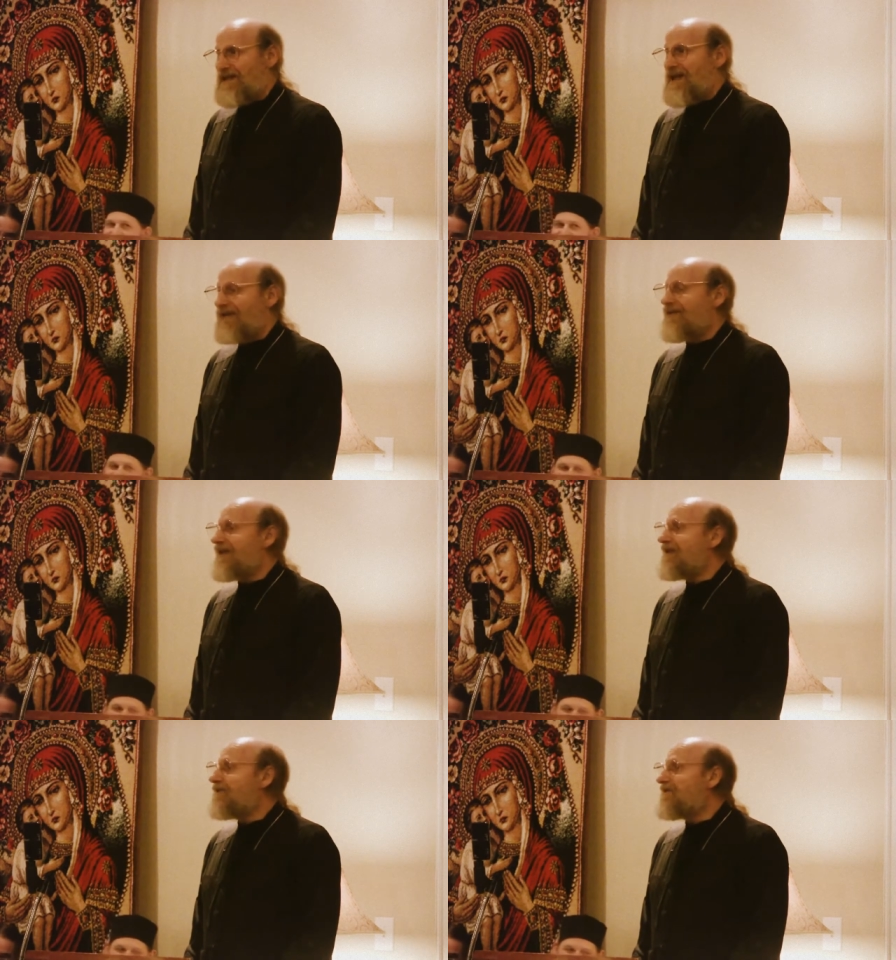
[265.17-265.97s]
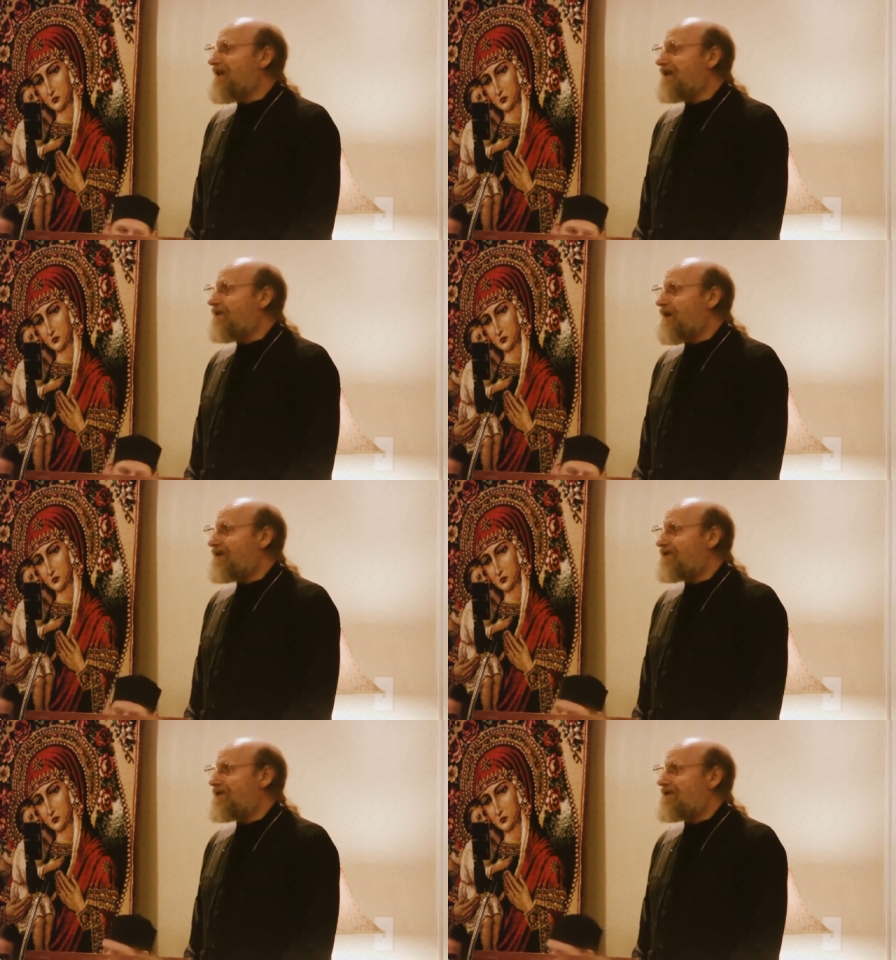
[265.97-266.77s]
and then he will take
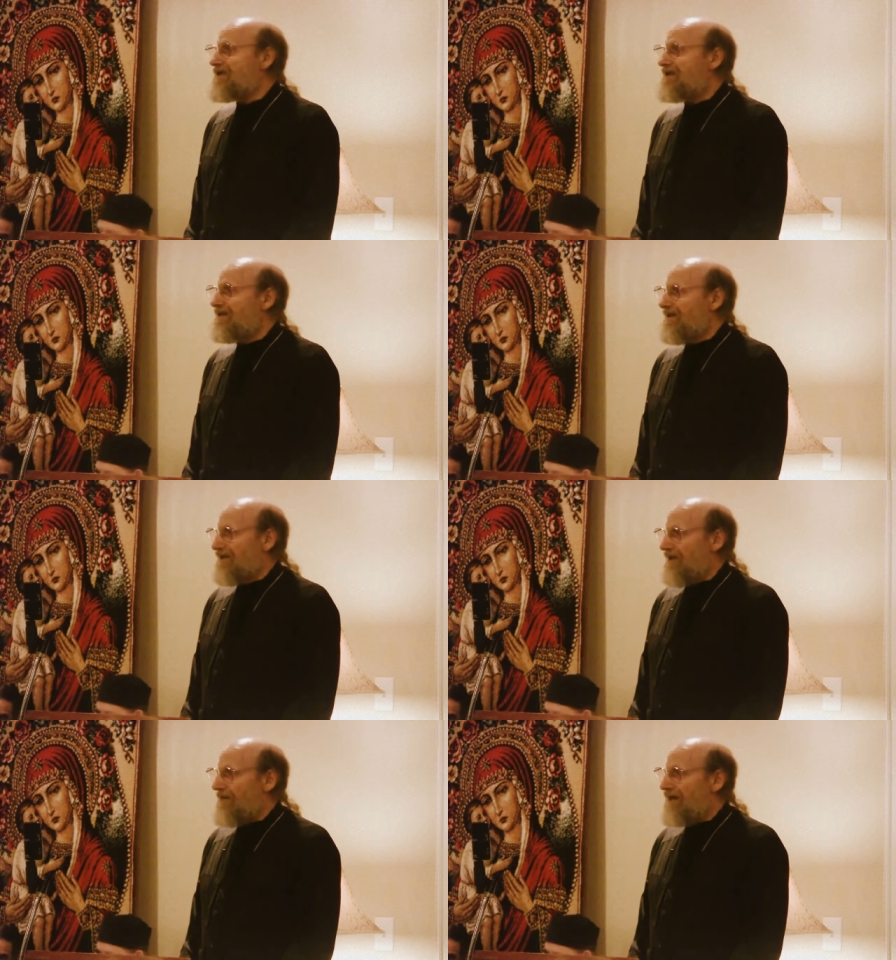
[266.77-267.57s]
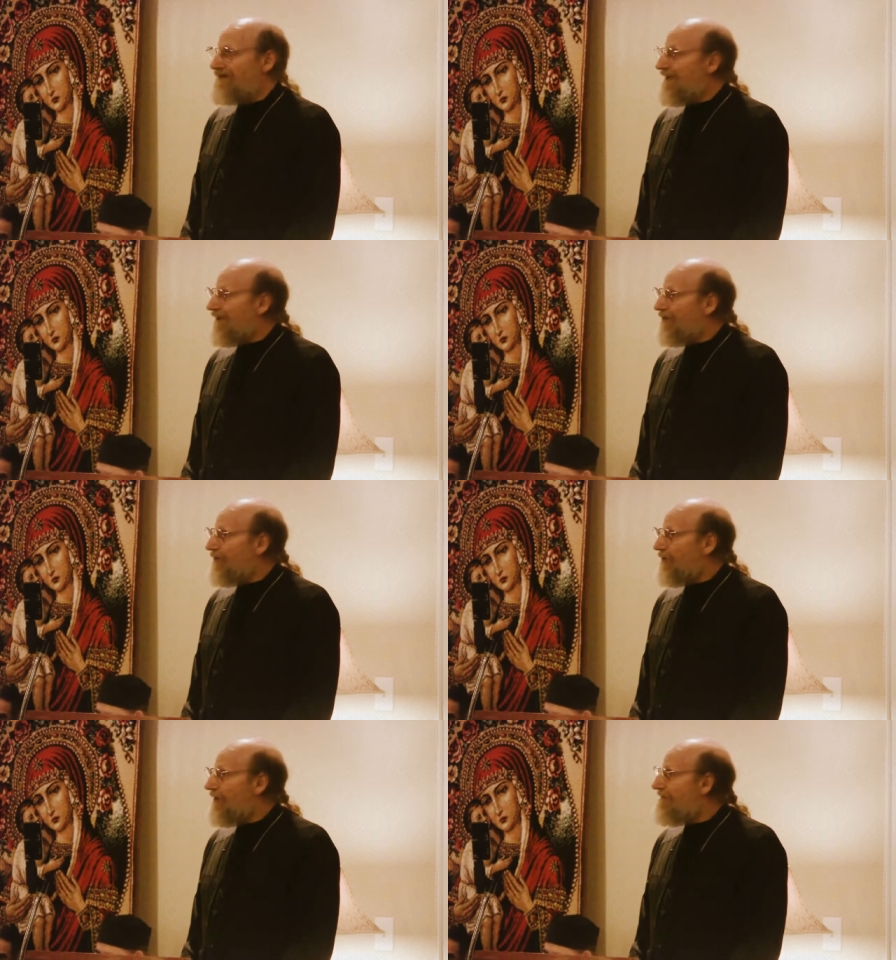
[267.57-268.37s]
questions about the
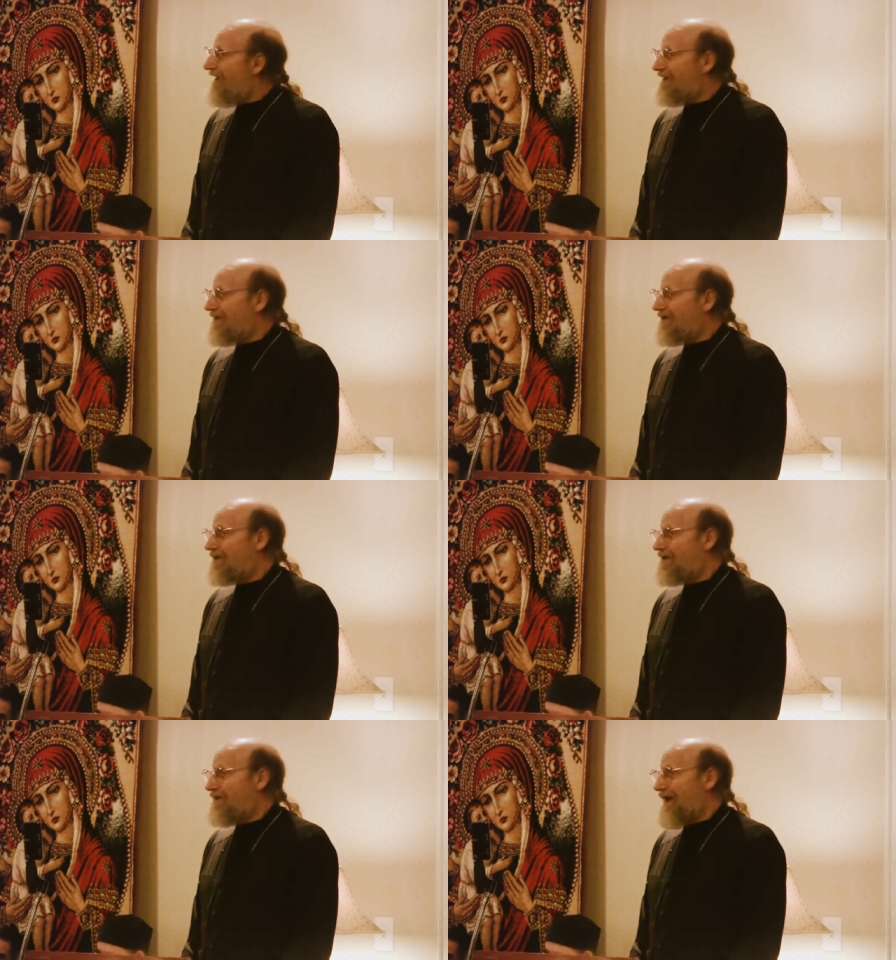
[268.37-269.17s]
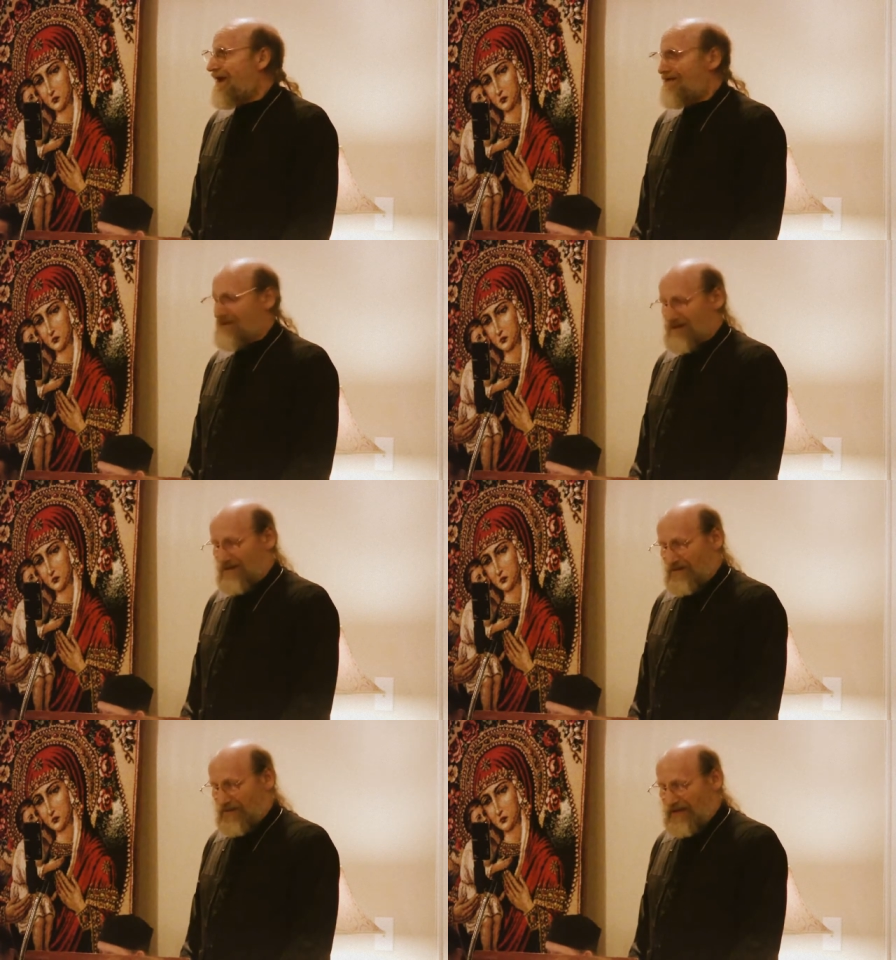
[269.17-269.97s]
elder or about anything that you have
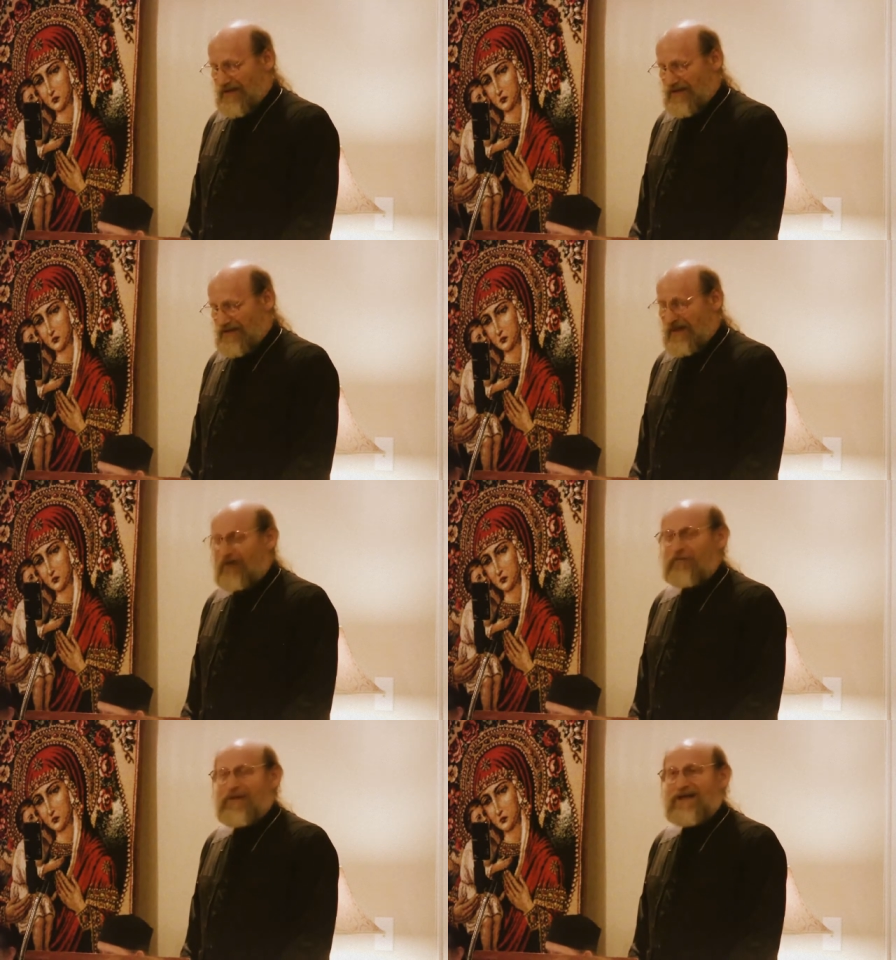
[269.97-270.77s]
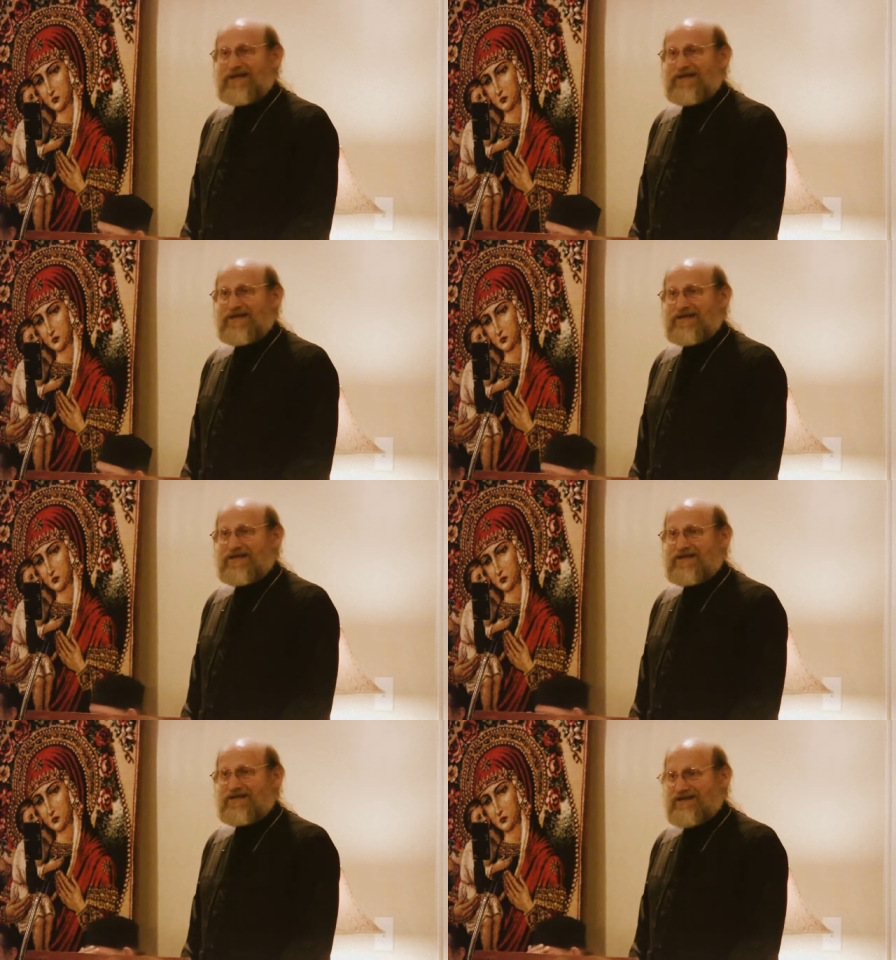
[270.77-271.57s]
related to Elder Paisius.